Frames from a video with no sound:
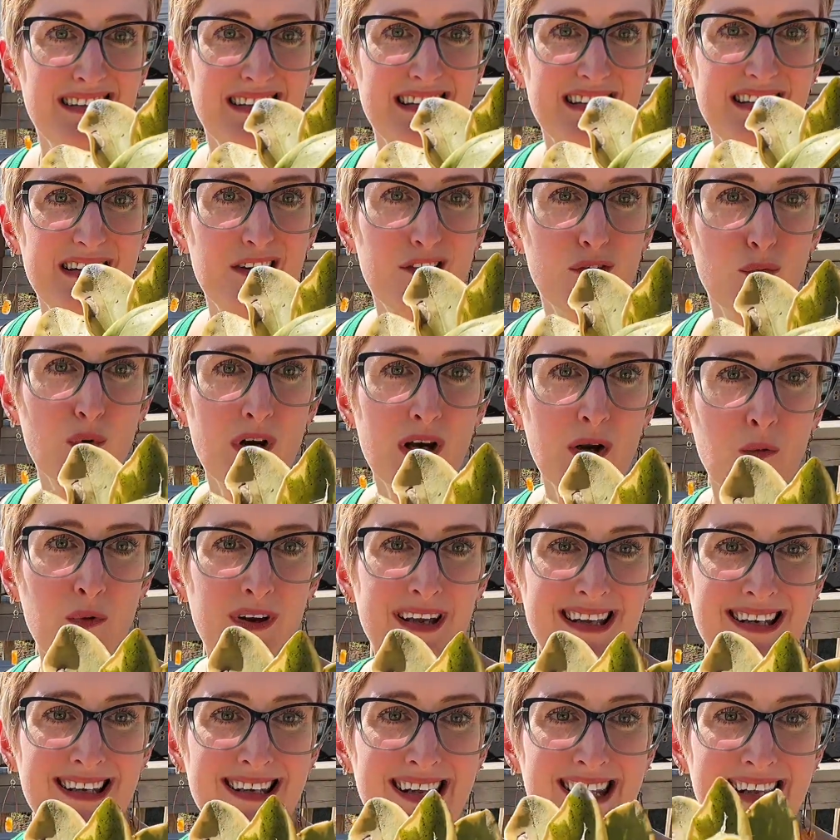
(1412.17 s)
there's one
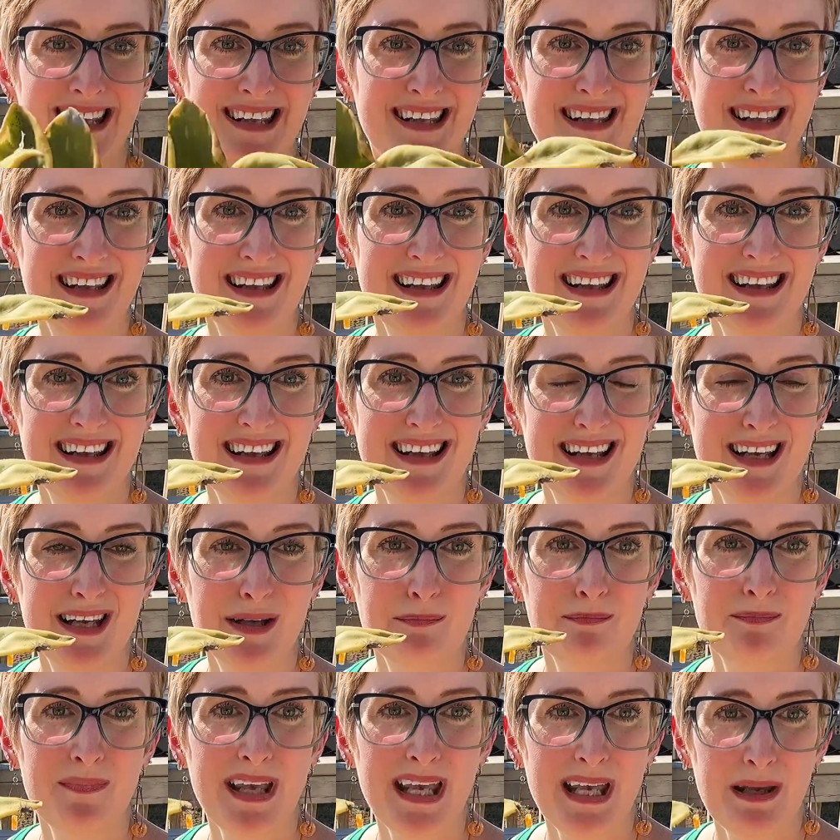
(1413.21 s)
win.
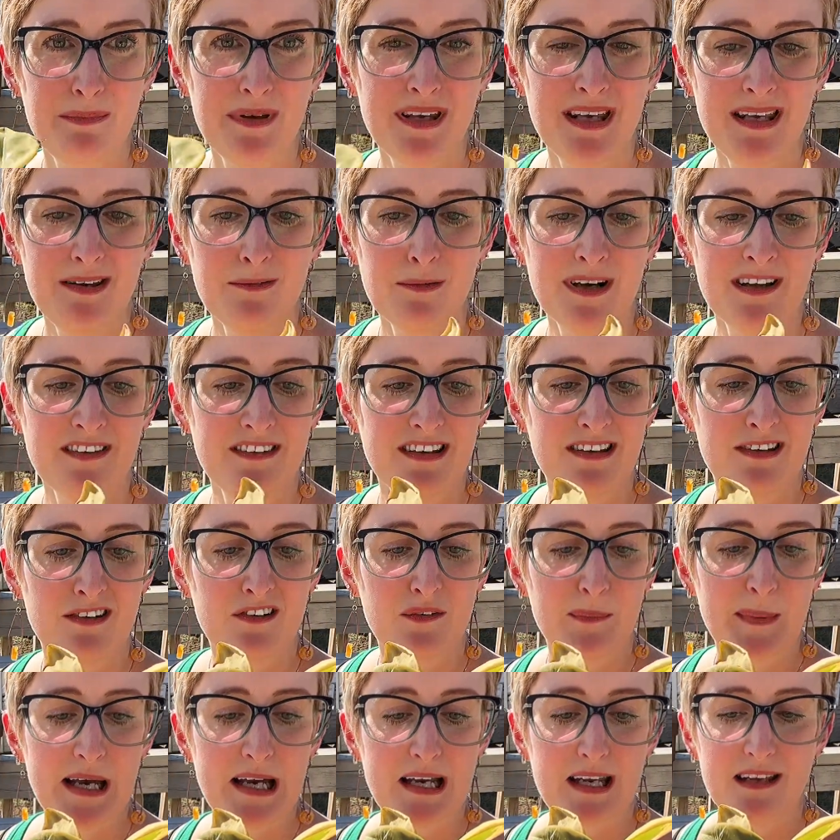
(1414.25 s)
Maybe once it goes
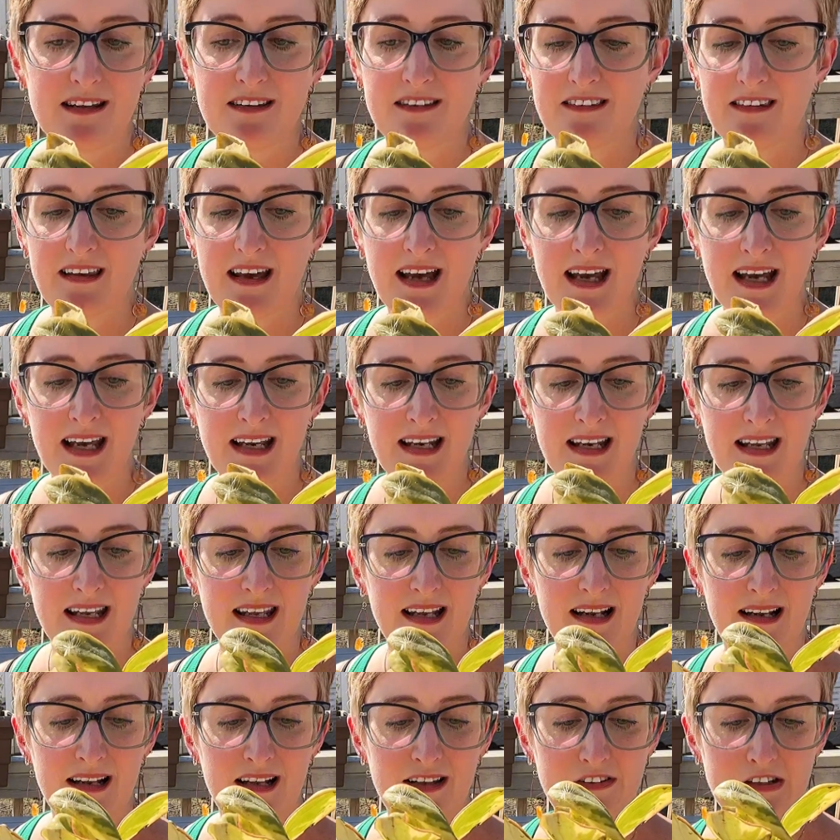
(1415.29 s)
back inside,
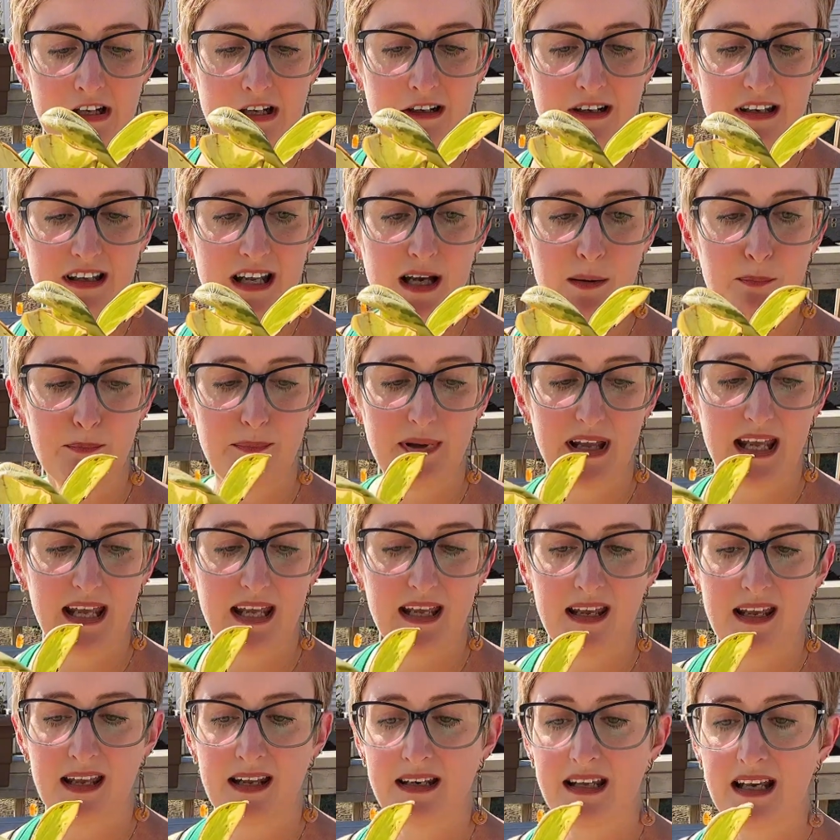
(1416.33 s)
it'll darken up
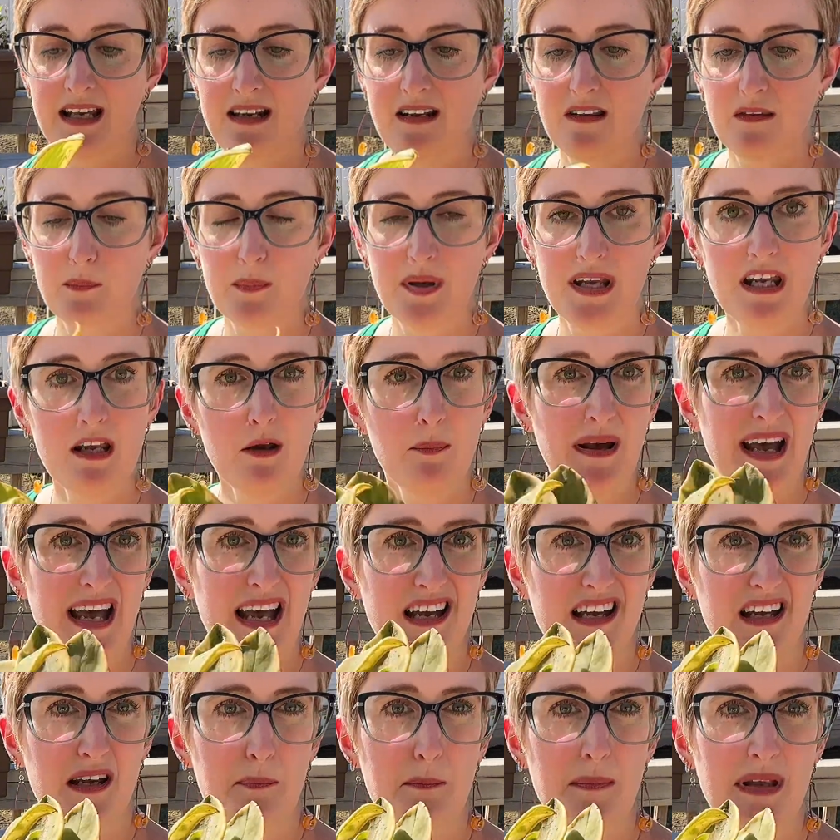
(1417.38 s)
and get its pink
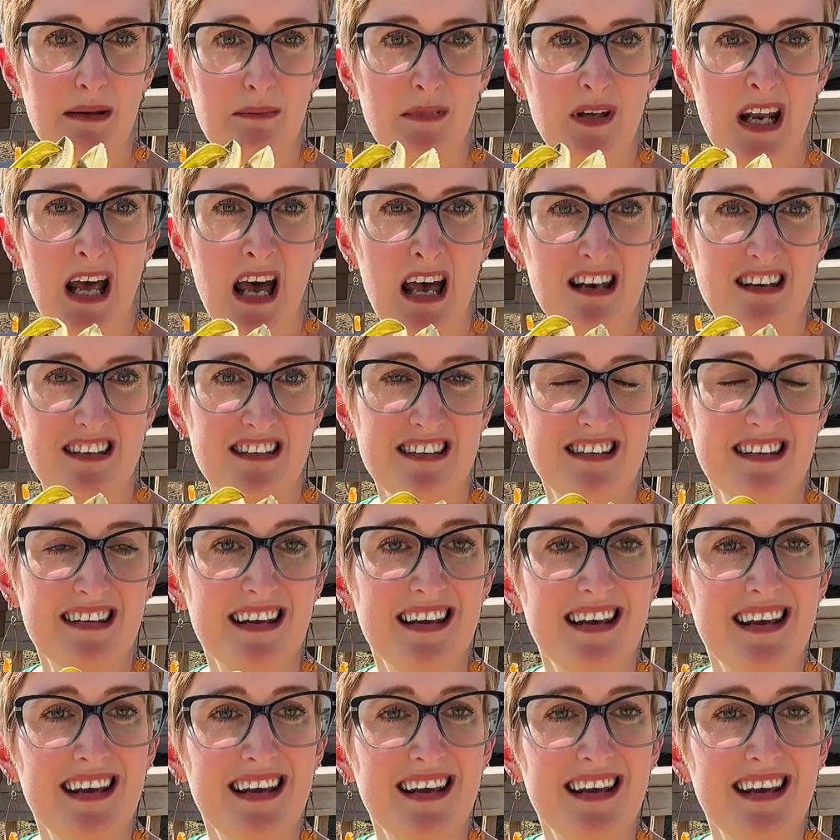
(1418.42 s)
back. Maybe not.